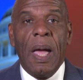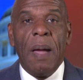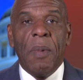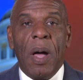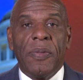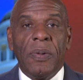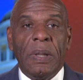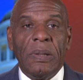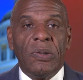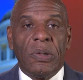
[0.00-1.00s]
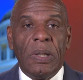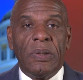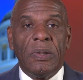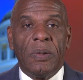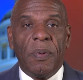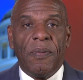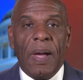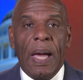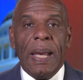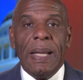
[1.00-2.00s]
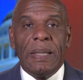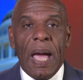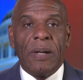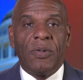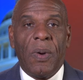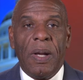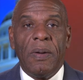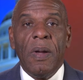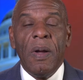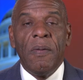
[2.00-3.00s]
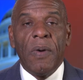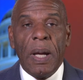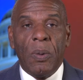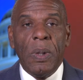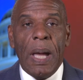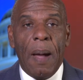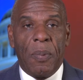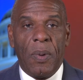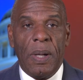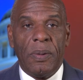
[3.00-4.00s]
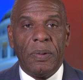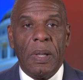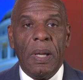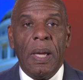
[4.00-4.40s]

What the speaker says: I'm authoring legislation to provide a tax credit for equity operators.